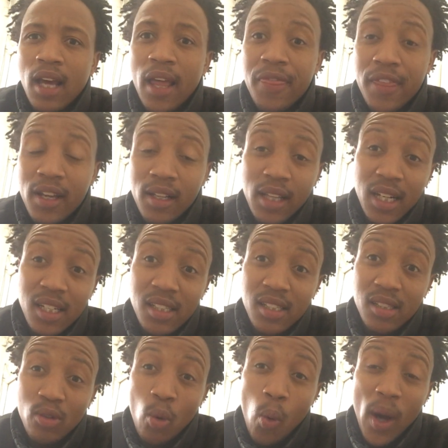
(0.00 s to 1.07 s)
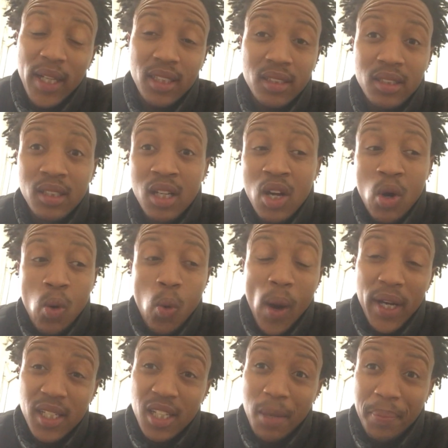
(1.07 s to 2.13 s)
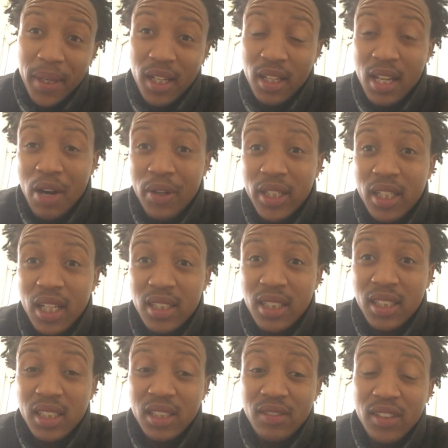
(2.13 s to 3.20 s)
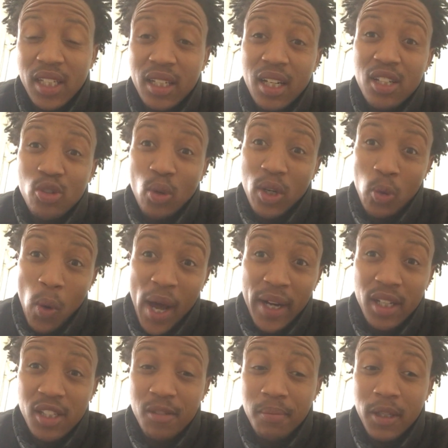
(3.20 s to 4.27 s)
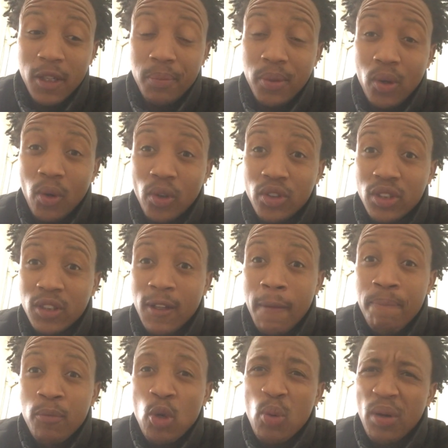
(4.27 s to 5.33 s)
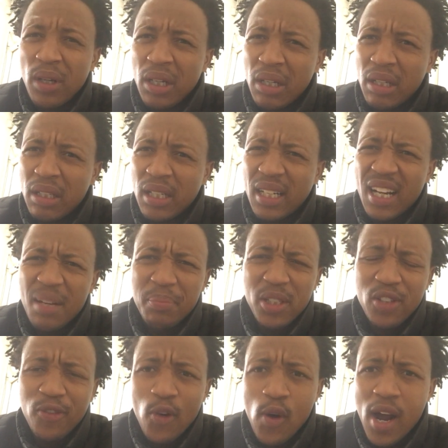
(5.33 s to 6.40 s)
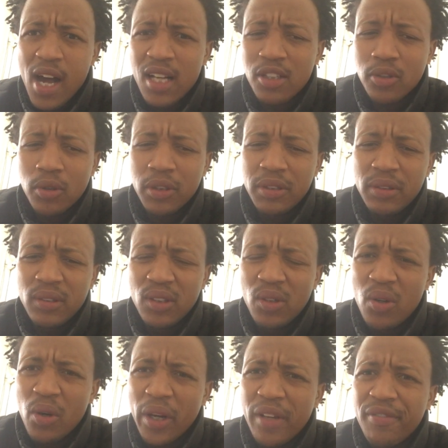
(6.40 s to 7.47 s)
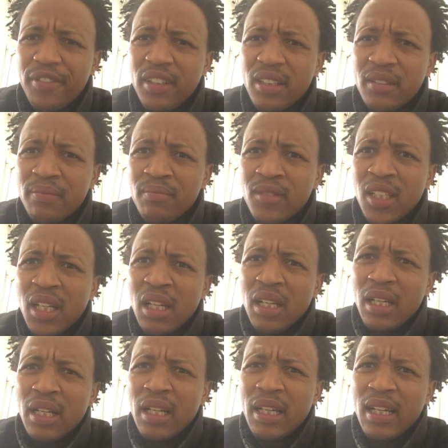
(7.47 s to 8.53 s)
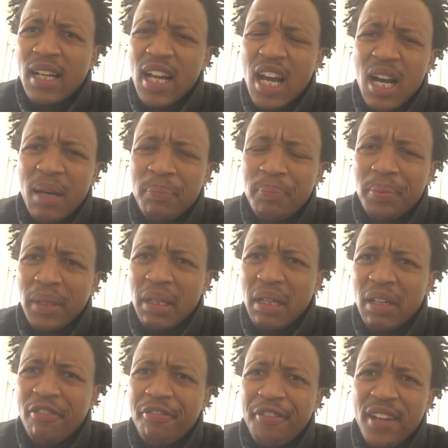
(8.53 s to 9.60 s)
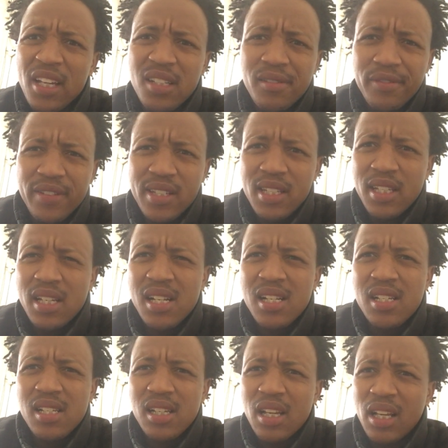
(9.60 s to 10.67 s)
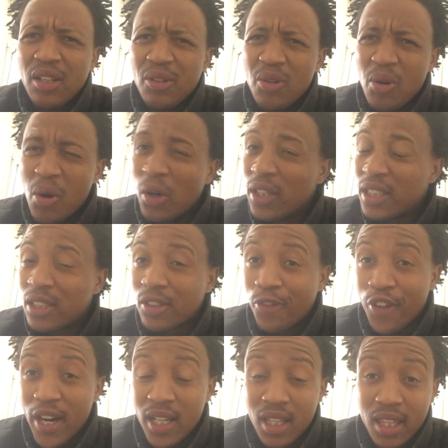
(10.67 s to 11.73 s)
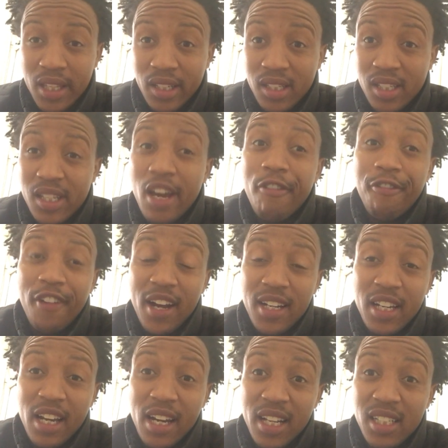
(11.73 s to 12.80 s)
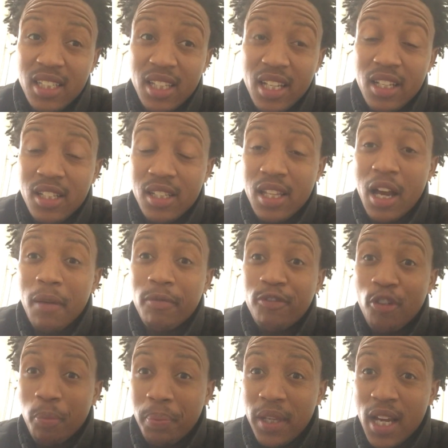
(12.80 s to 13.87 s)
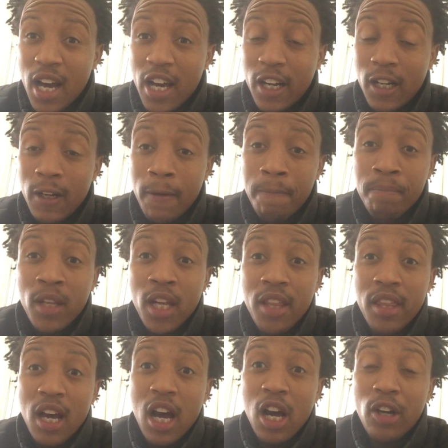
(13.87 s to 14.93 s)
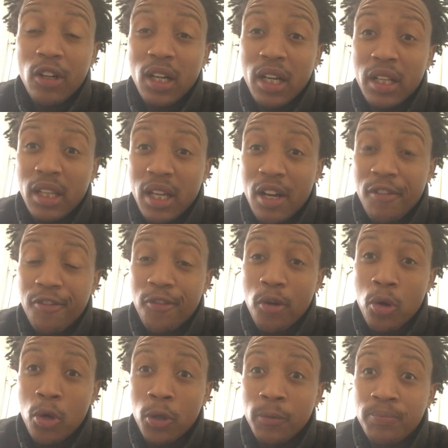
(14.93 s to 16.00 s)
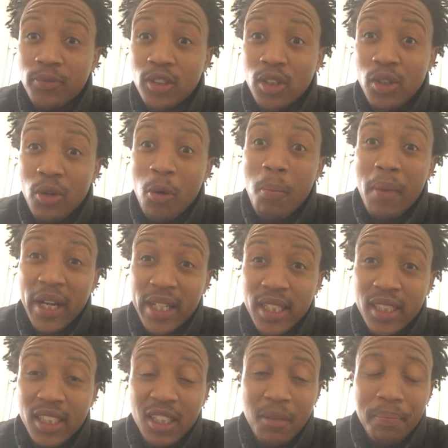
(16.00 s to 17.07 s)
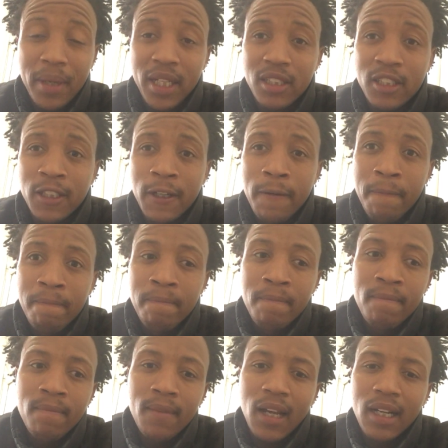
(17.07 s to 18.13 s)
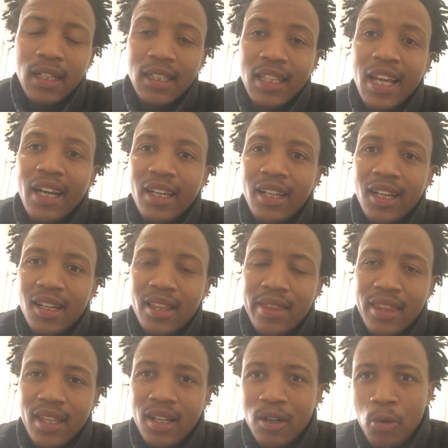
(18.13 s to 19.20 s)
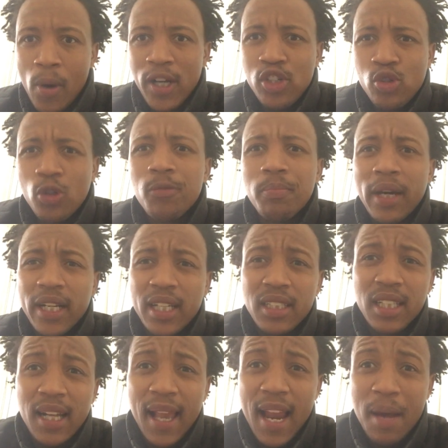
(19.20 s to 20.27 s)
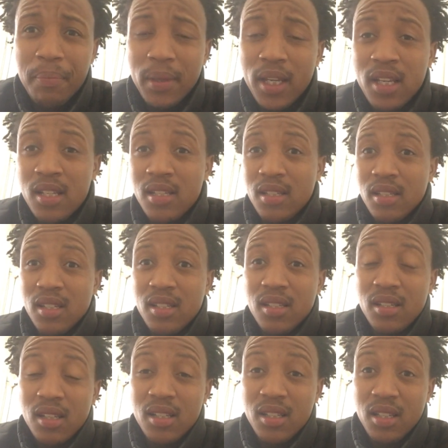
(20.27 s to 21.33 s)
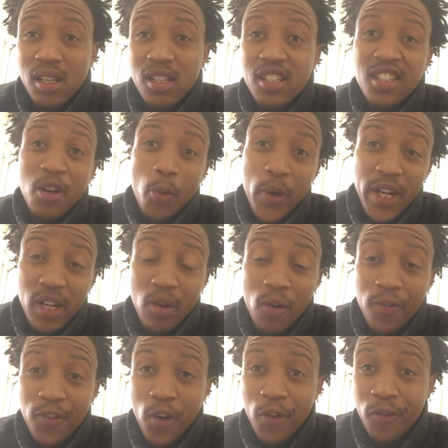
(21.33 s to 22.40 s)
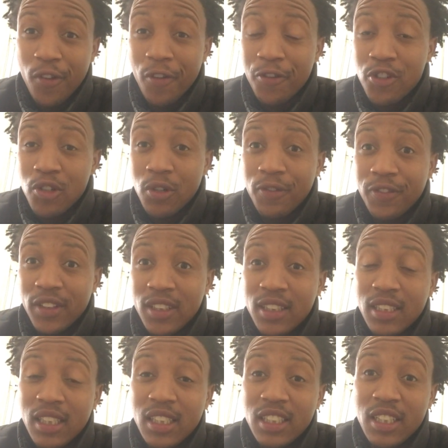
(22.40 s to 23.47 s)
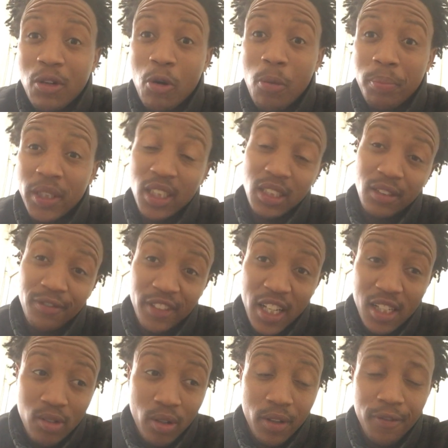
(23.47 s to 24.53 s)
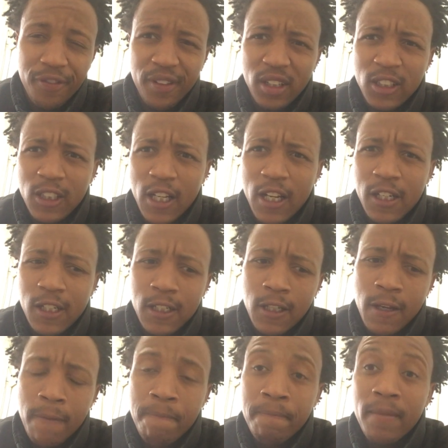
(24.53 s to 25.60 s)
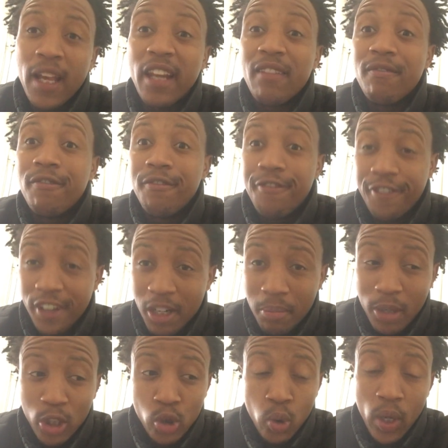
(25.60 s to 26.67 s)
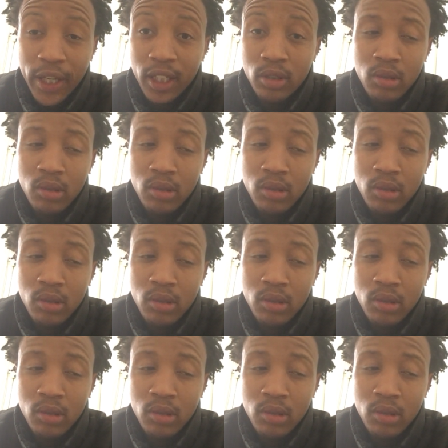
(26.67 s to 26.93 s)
I think that is what is happening now at Kaizer Chiefs, and that is what worries me, because the club is focused on having club fans visit, all these fun things. They are fun, they are nice things, they are for PR, they are for marketing, but the real thing, what should market the club is the winning of trophies, is the competitiveness on the field, and and I'm very much worried.